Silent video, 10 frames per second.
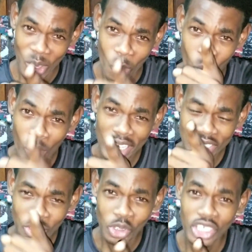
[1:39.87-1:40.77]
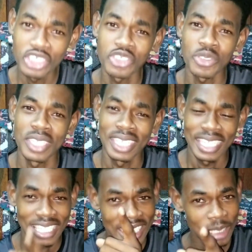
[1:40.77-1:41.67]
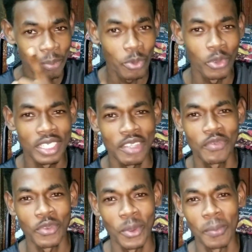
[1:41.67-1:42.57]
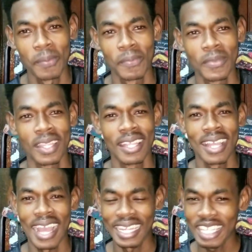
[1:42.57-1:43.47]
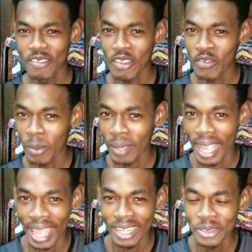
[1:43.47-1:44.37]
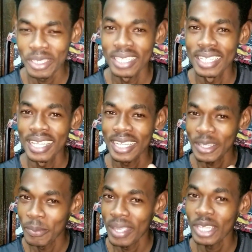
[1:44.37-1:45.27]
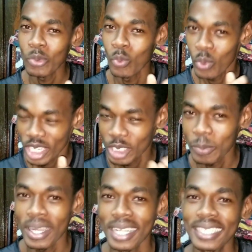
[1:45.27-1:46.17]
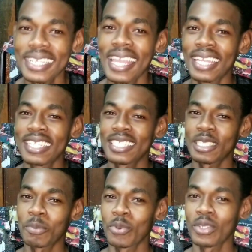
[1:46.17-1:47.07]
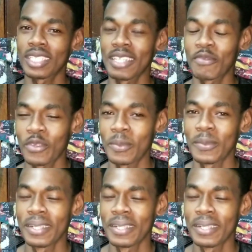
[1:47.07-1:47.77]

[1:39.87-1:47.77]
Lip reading: which country you're supporting from, and if you're from Guyana, comment which part of Guyana you're supporting from.